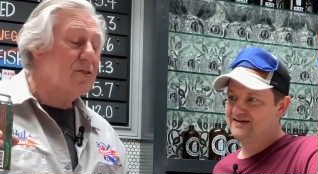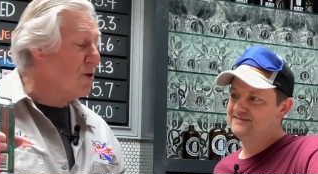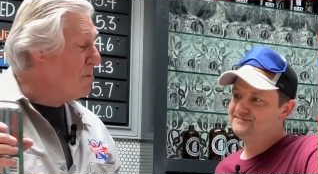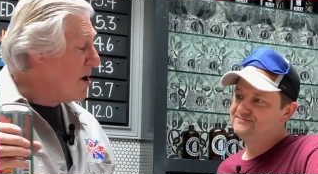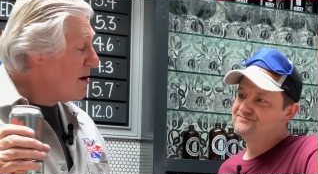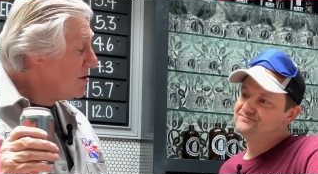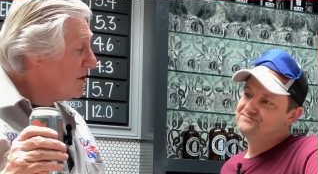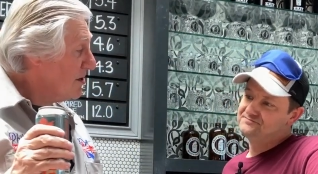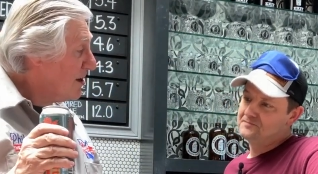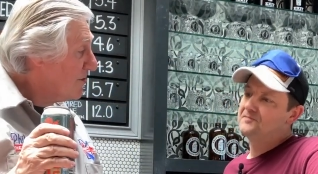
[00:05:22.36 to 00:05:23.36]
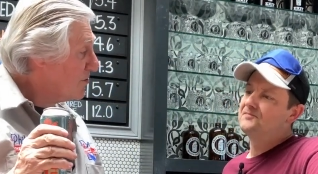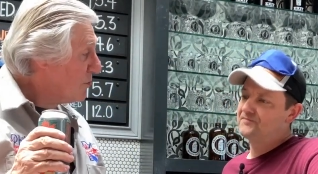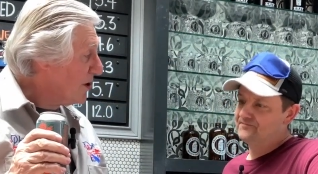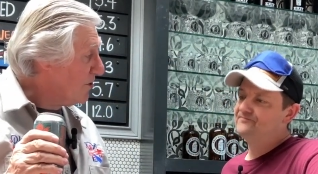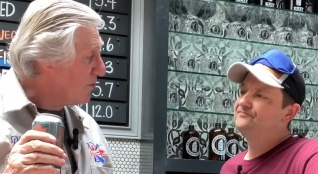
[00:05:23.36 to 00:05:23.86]
Speaker 1: so March the 9th,
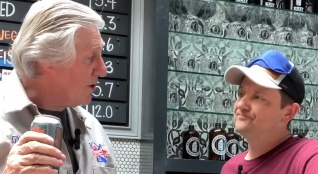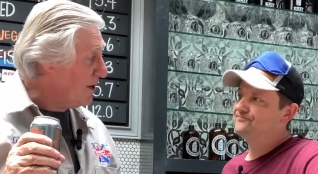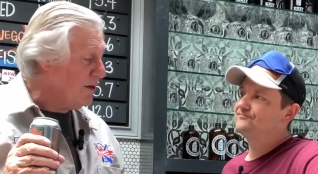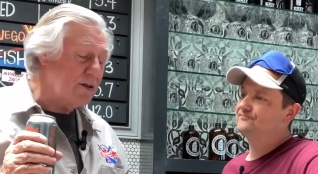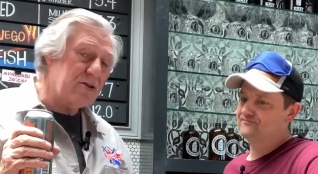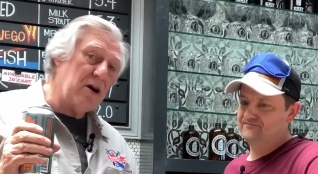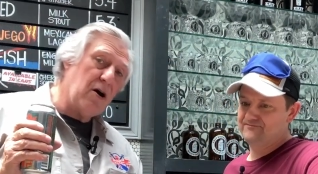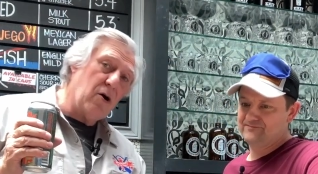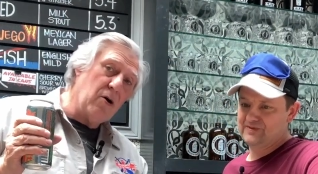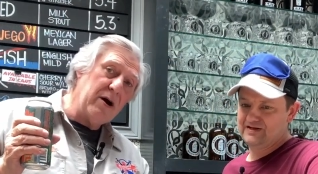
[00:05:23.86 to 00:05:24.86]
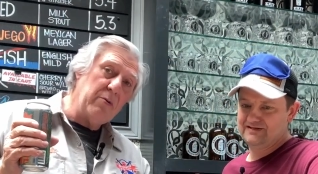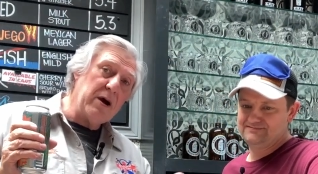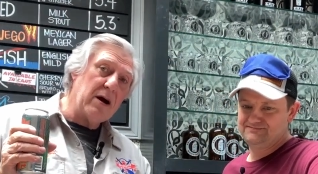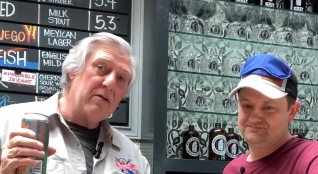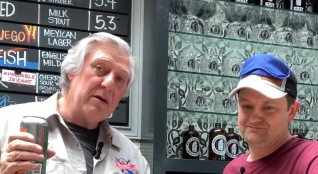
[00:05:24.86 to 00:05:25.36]
23. So here we
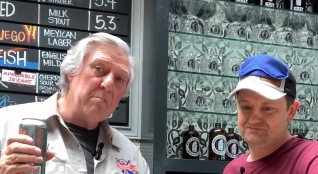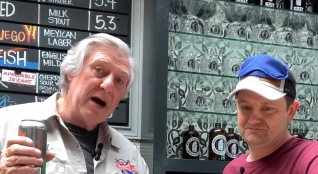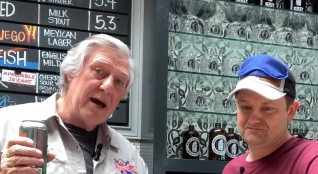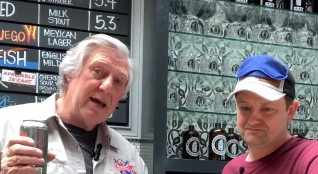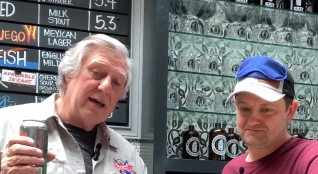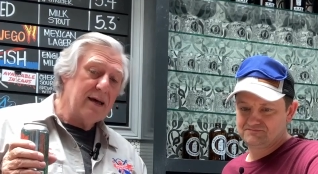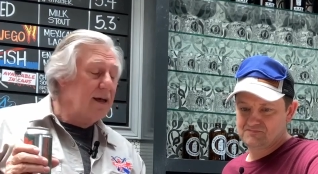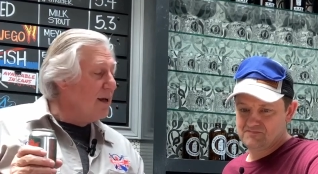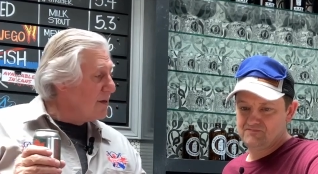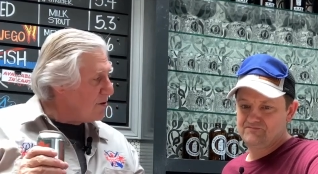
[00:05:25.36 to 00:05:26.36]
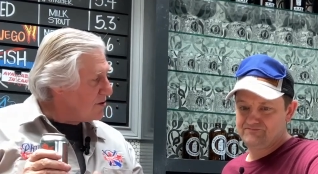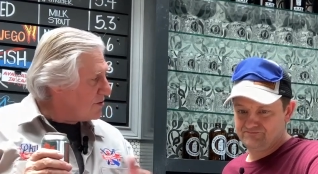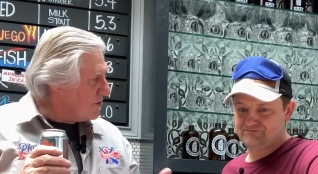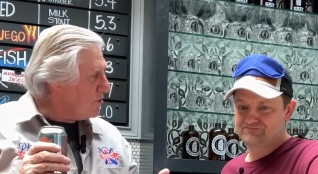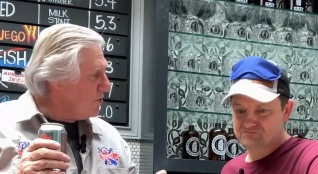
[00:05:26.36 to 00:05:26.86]
are in May. So it's
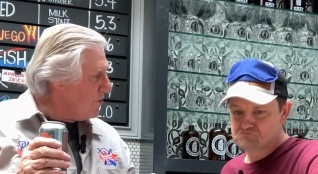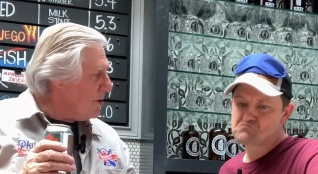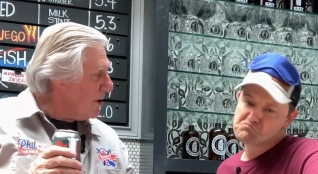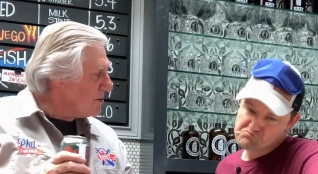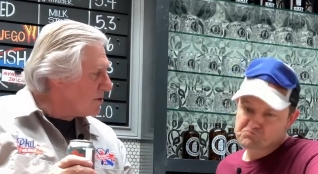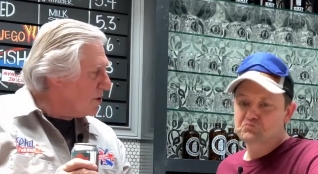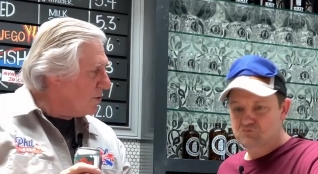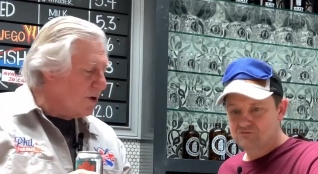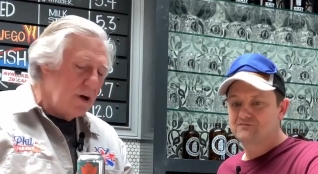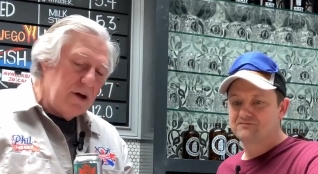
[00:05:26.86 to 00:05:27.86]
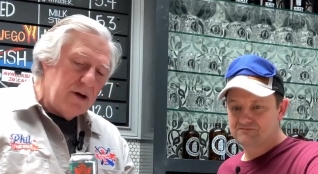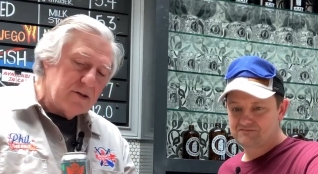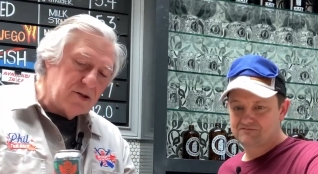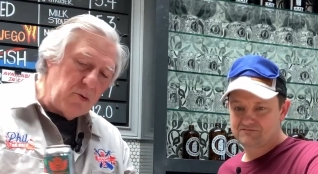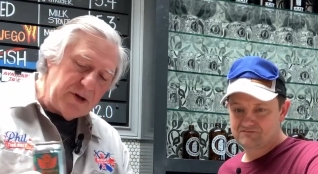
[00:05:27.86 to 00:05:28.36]
two or three months old.
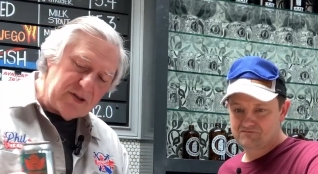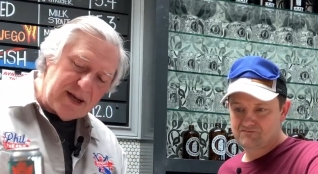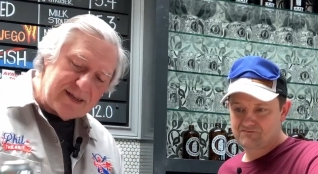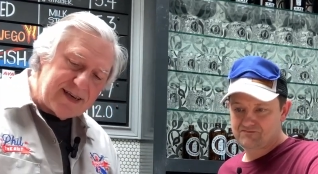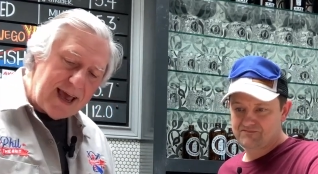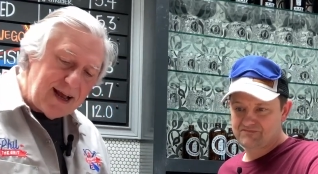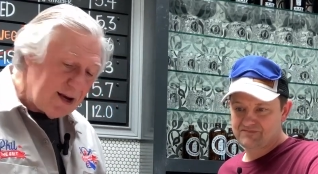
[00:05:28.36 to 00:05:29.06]
So what does that tell